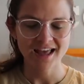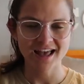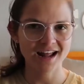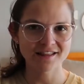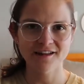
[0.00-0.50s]

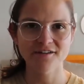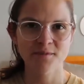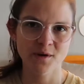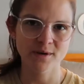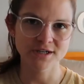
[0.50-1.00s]
And I love
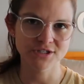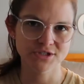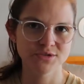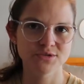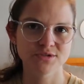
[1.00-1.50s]
my white
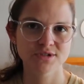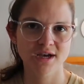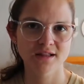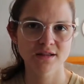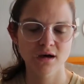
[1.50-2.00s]
shoes.
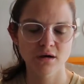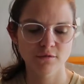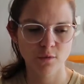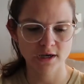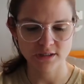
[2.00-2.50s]
I
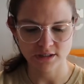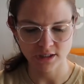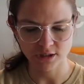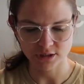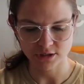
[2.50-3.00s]
love white
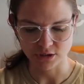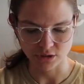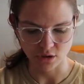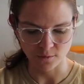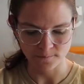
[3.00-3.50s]
sneakers,
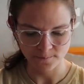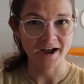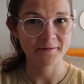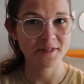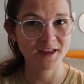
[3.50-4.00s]
so
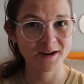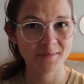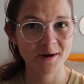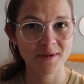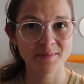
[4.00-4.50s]
I've been thinking
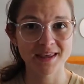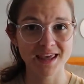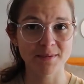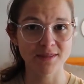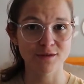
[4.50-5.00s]
about maybe
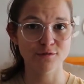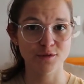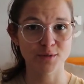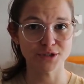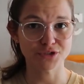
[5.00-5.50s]
keeping these for
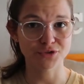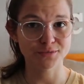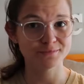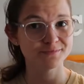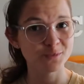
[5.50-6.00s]
the
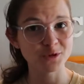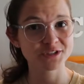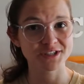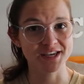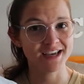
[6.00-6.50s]
personal. We'll
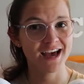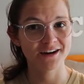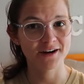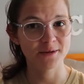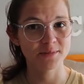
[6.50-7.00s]
see. I
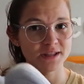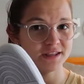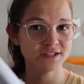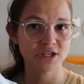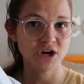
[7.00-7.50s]
don't know, but
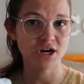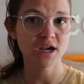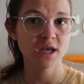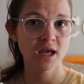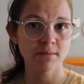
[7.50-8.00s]
these are
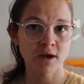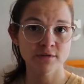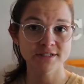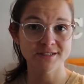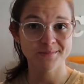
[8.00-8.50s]
my
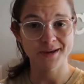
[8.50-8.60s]
recent